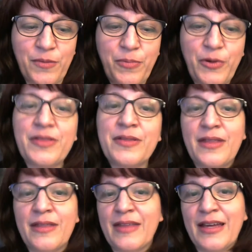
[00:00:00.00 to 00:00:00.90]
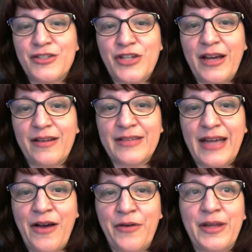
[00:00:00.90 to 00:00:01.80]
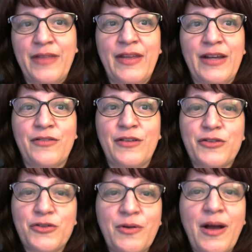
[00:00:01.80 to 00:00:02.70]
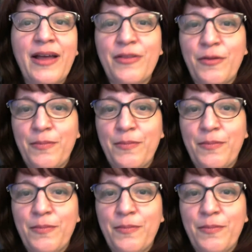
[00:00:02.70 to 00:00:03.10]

put that child down, and they're trying their